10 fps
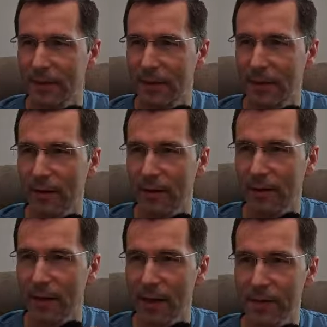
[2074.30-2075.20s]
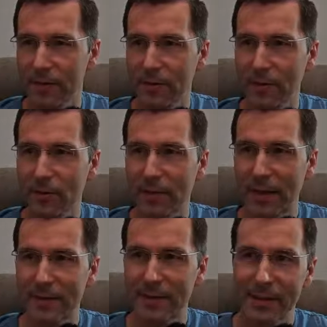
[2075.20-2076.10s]
Laszlo
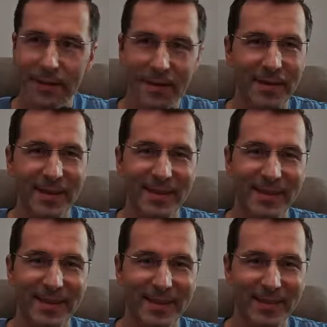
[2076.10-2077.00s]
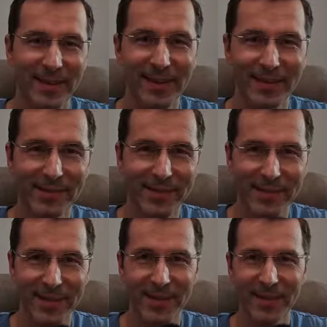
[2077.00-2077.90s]
Batari. Hello.
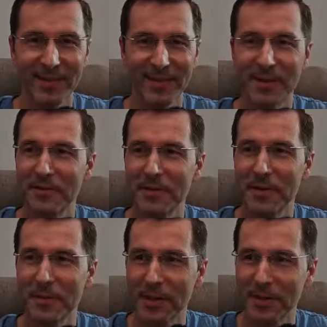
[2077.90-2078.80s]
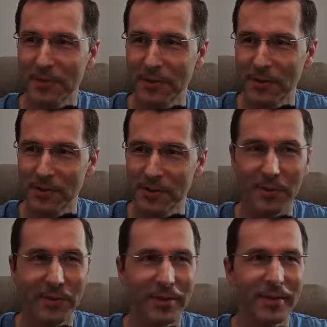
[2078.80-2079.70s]
Thank you very much for your
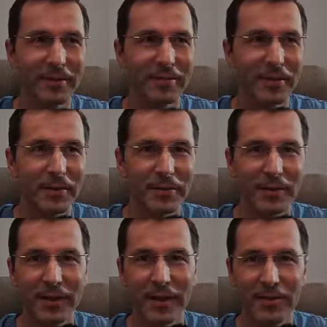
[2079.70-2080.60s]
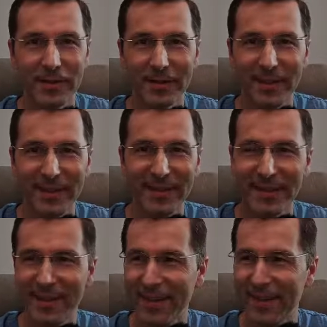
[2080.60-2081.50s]
support and for your donation
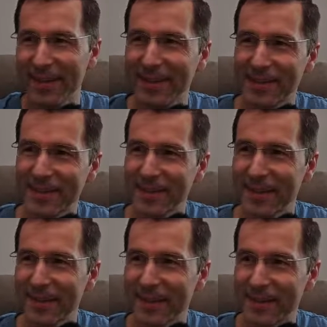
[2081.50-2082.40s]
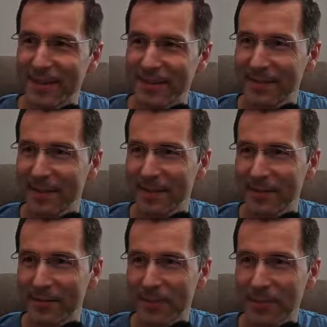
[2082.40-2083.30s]
today. Thank
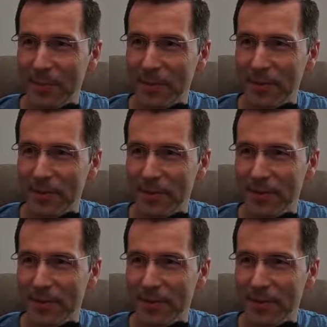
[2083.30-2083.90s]
you very much.